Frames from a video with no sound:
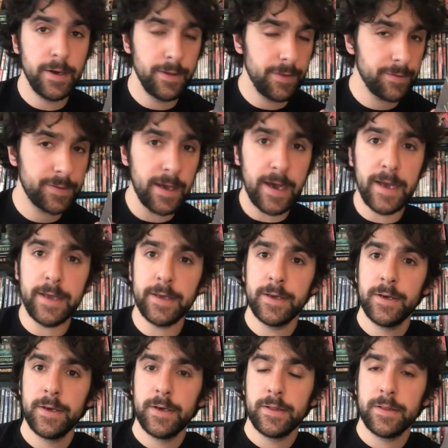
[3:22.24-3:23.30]
this guy
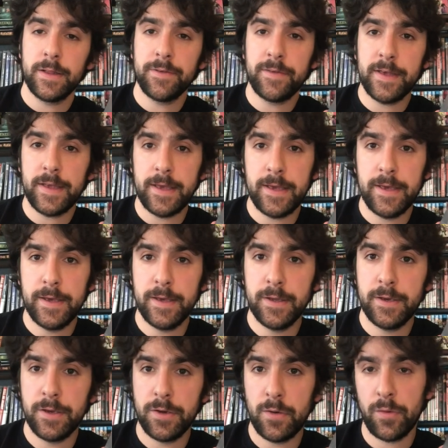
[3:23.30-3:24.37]
living
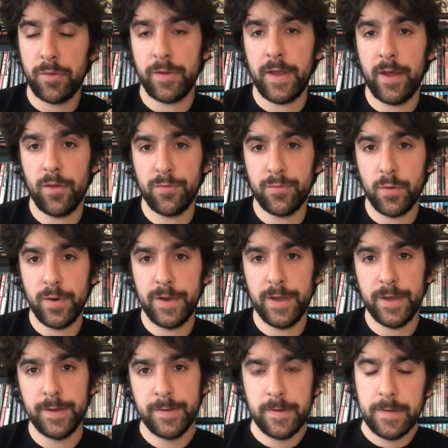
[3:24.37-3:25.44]
in Northern
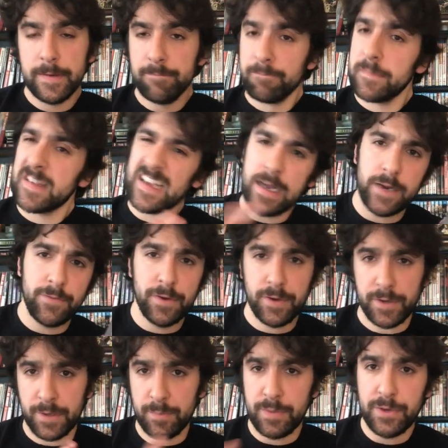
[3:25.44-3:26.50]
California. He's kind of
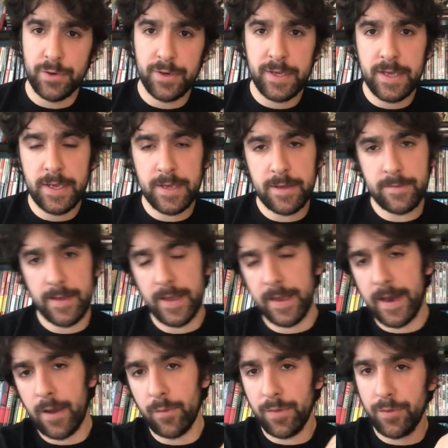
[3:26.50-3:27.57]
a computer geek. He's
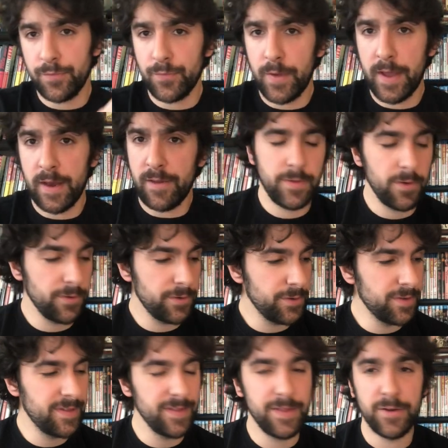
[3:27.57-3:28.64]
hanging out with his friend.
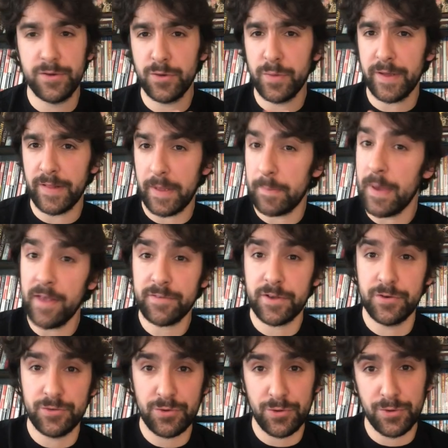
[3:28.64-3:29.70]
They're doing like pest
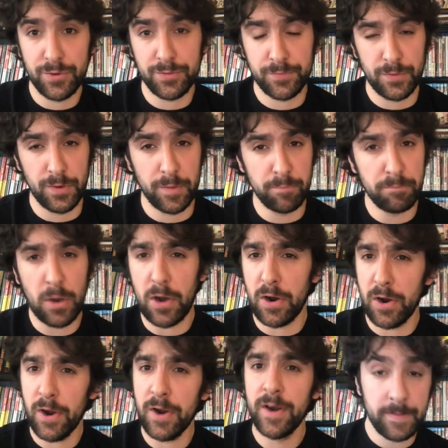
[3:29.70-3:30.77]
control for a
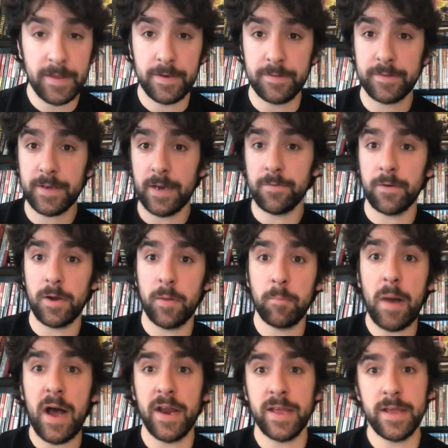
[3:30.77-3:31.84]
bar. They discover a
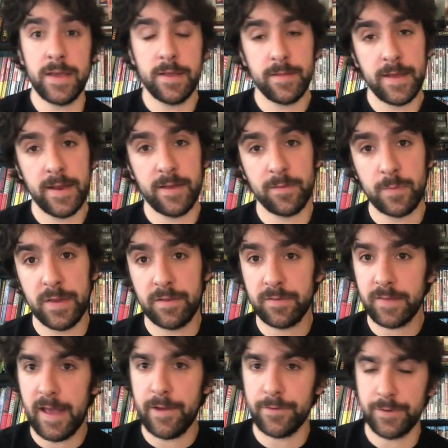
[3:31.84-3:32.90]
body that has been
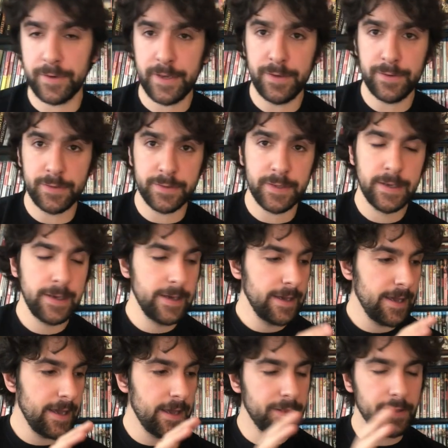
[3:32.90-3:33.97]
slasher killed,
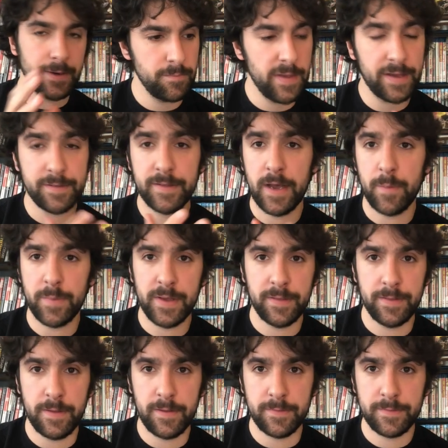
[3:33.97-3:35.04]
and they're mixed up
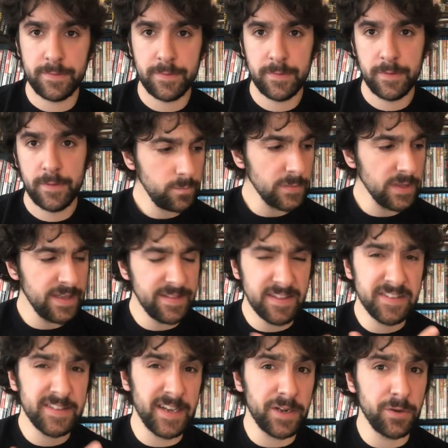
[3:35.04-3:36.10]
in this
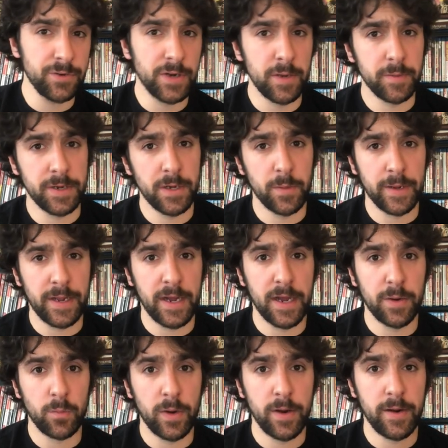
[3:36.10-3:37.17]
psychodrama going
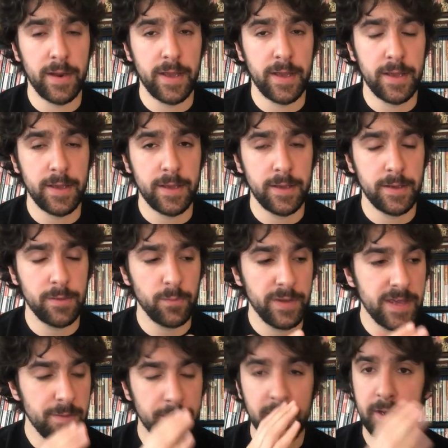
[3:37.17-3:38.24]
on where we
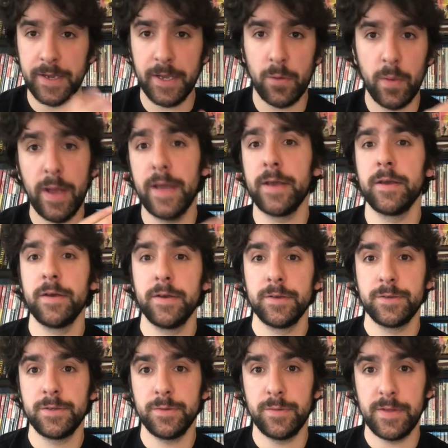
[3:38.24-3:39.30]
keep cutting away
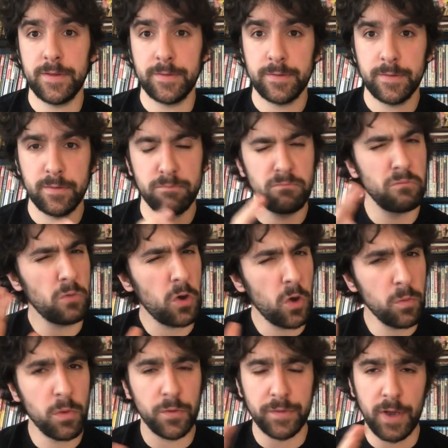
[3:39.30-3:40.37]
to these
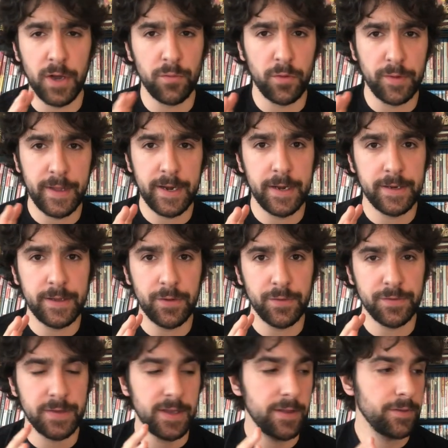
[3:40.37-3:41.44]
almost unrelated kill
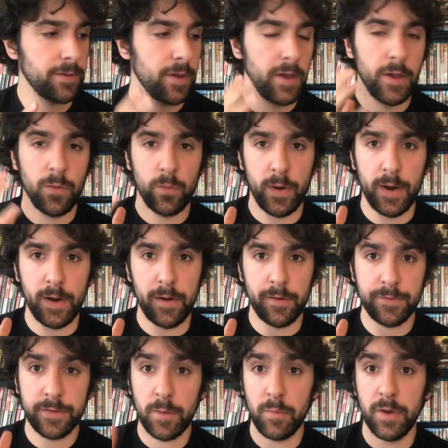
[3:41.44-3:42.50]
scenes where
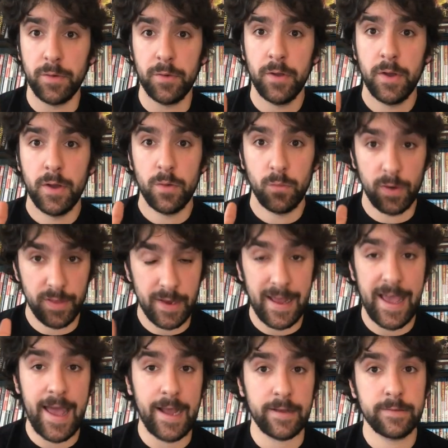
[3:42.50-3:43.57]
someone with an
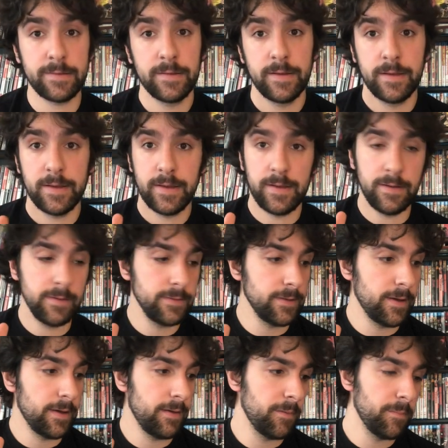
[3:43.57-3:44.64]
axe is
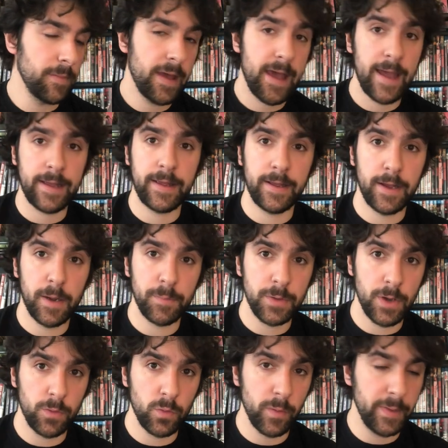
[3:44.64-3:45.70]
hacking up young